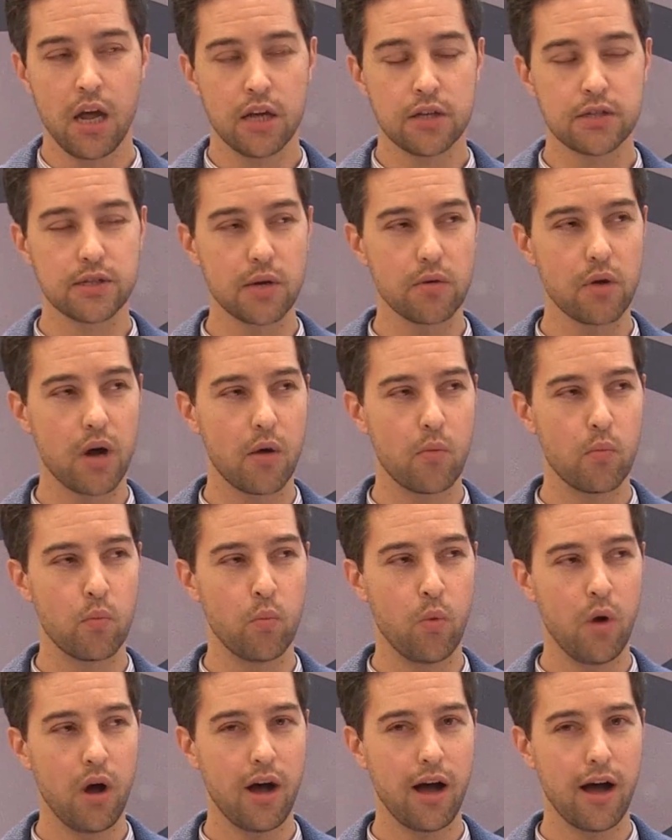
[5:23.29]
So
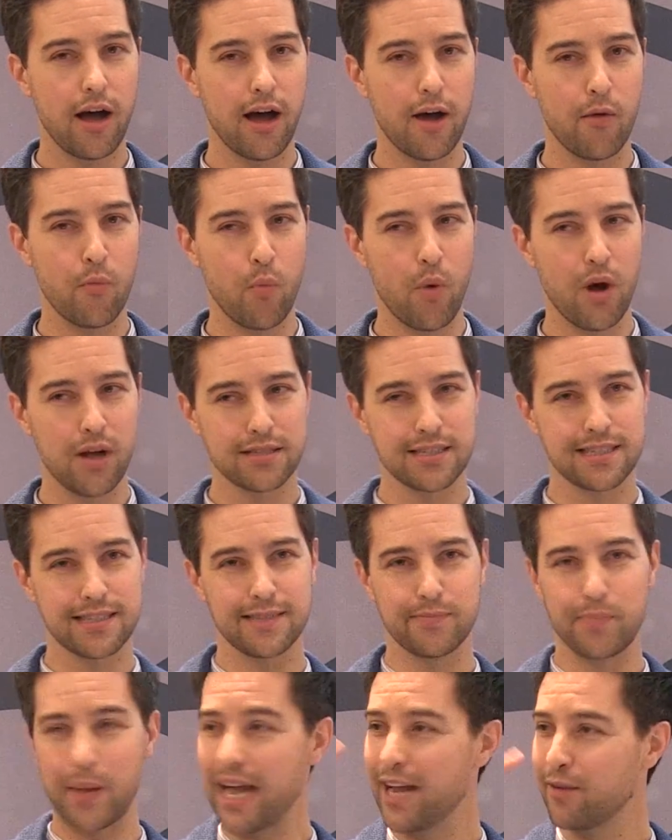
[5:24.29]
what,
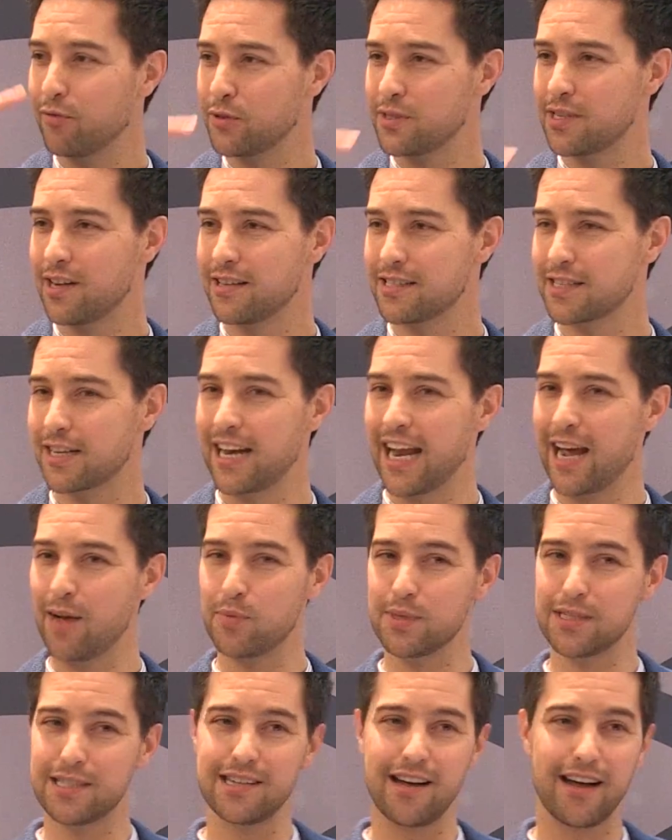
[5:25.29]
whilst behavioural science can
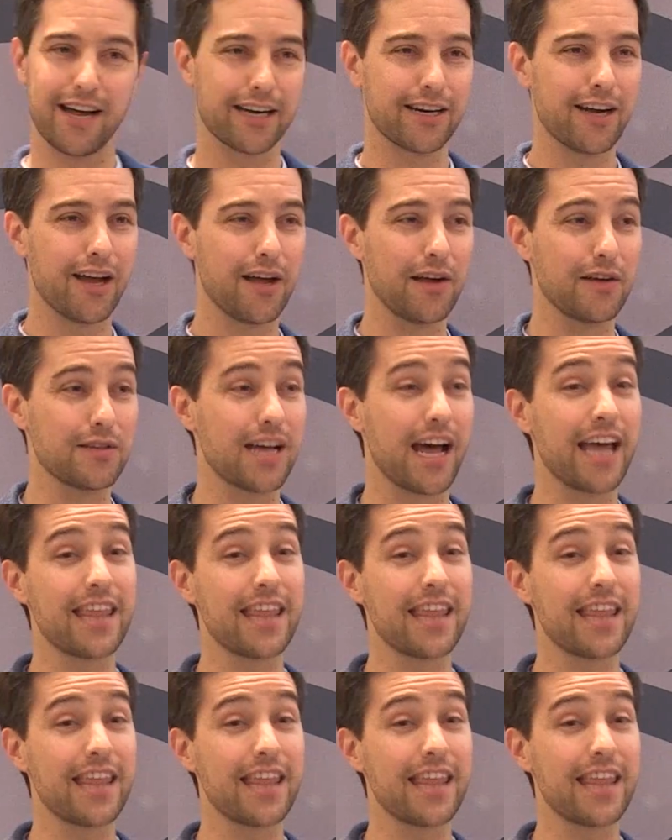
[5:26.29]
help us diagnose,